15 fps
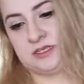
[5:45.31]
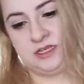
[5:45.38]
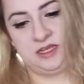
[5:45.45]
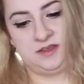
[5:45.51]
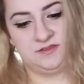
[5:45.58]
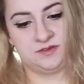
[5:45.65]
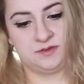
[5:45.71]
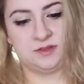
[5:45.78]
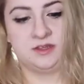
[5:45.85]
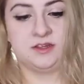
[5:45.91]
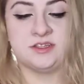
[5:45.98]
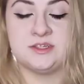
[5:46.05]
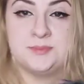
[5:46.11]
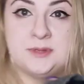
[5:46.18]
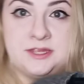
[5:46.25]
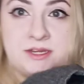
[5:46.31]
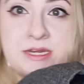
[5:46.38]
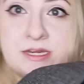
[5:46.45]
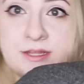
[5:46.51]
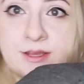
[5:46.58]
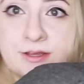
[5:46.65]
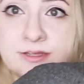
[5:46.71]
sleeves with little split
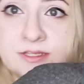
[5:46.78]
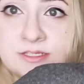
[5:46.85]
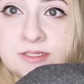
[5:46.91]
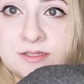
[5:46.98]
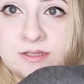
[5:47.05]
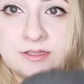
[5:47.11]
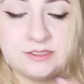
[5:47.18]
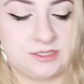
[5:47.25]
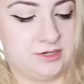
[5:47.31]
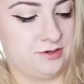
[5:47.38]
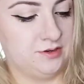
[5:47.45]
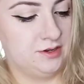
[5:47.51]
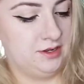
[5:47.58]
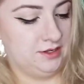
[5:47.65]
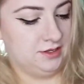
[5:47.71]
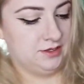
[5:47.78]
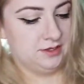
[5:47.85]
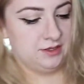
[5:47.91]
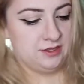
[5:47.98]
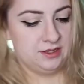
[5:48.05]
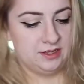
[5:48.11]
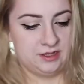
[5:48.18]
details. So
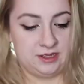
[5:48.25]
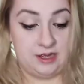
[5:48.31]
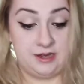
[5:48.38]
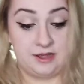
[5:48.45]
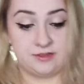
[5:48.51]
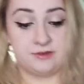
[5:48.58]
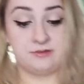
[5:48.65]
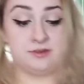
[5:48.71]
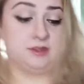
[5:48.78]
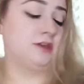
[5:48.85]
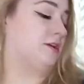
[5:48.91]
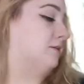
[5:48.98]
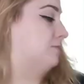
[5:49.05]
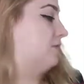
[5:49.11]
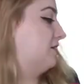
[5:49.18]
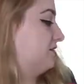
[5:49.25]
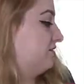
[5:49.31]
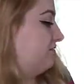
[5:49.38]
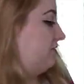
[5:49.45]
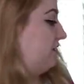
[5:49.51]
another really good one to